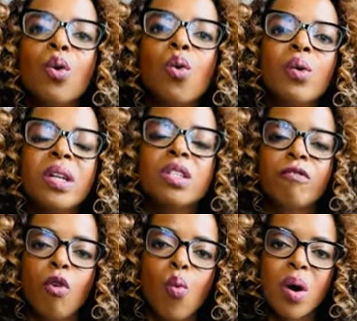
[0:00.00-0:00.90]
audience
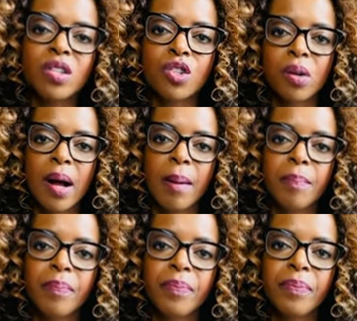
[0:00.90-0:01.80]
for what's to come.
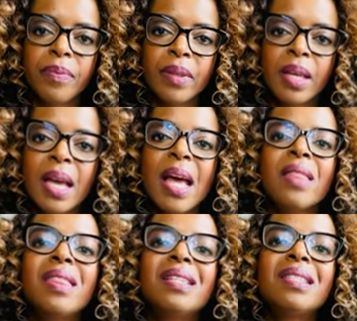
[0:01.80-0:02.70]

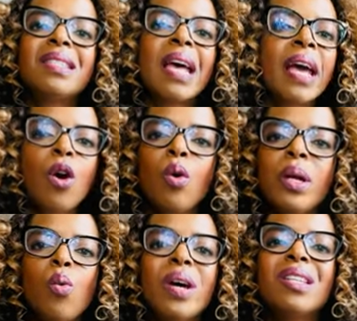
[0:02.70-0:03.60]
Then say only
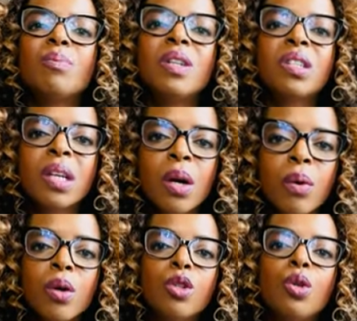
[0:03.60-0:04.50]
what is
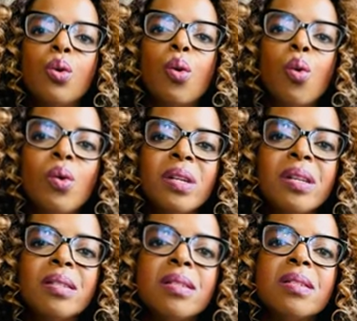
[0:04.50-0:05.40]
material to your
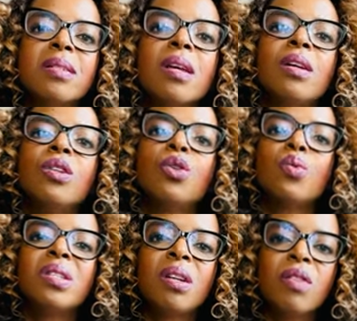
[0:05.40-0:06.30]
audience to
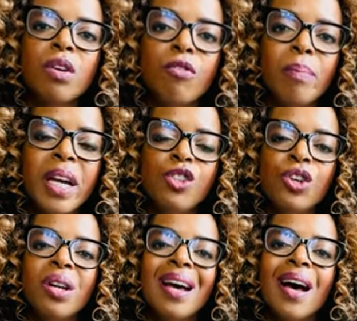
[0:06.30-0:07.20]
receive their
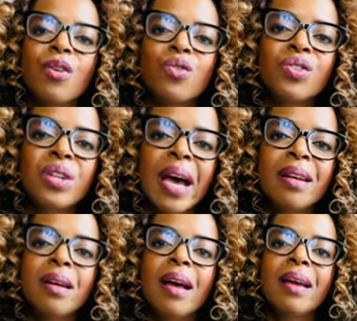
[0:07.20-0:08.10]
information, understand,
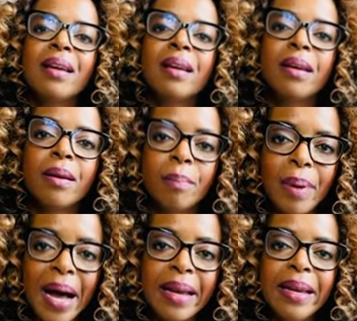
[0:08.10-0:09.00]

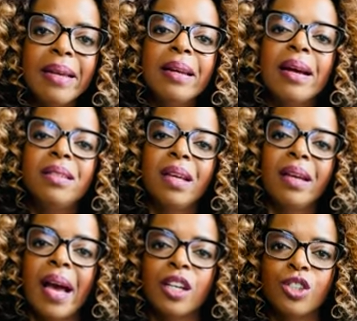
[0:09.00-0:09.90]
buy in, and take
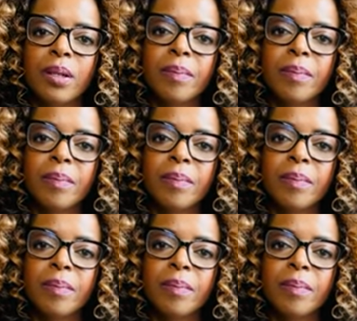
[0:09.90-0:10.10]
action.